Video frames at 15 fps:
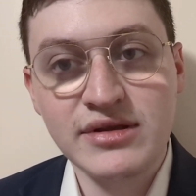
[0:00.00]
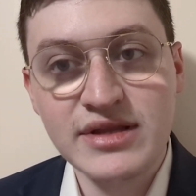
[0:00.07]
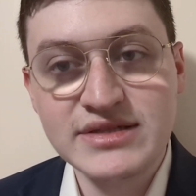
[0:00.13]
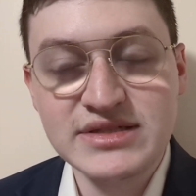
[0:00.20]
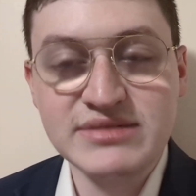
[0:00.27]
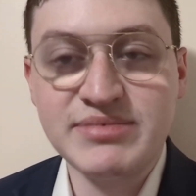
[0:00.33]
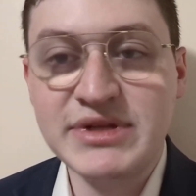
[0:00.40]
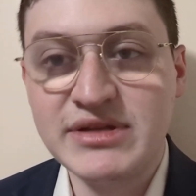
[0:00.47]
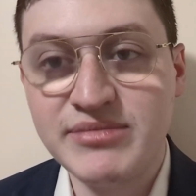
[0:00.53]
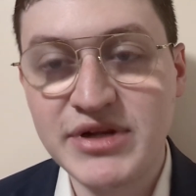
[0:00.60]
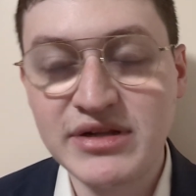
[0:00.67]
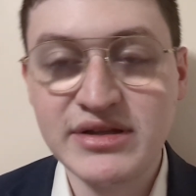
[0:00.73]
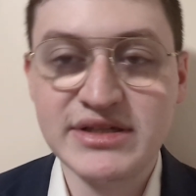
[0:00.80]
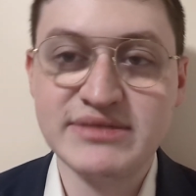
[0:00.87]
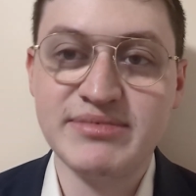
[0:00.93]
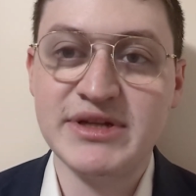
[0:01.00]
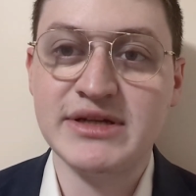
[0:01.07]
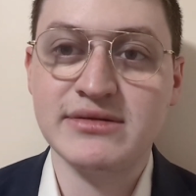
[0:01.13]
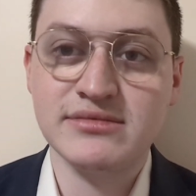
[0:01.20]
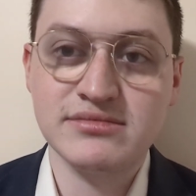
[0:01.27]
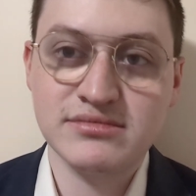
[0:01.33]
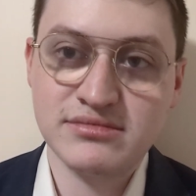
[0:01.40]
This has been the Middle East
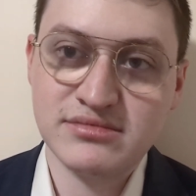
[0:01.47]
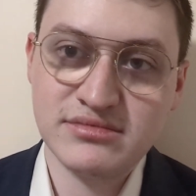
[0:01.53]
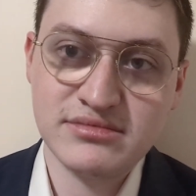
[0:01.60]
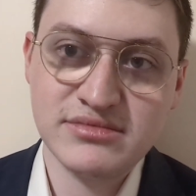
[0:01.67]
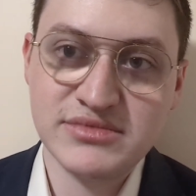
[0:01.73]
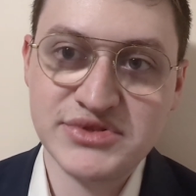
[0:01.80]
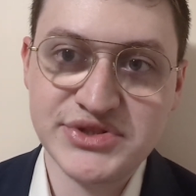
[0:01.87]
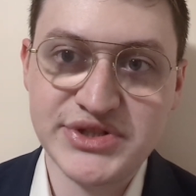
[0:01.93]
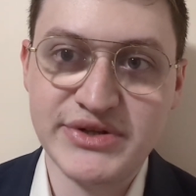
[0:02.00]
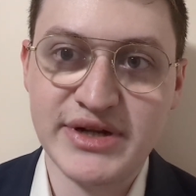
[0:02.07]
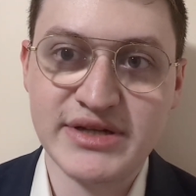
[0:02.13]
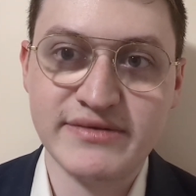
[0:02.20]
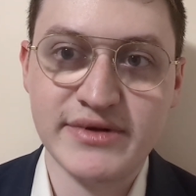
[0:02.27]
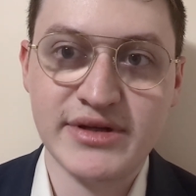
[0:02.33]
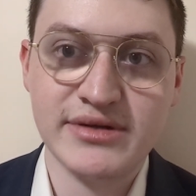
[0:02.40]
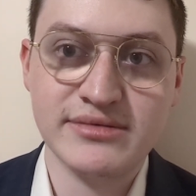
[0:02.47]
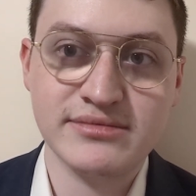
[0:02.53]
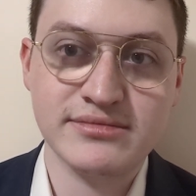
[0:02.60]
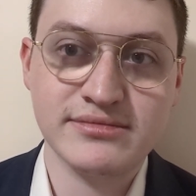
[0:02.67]
Minute. See you next video.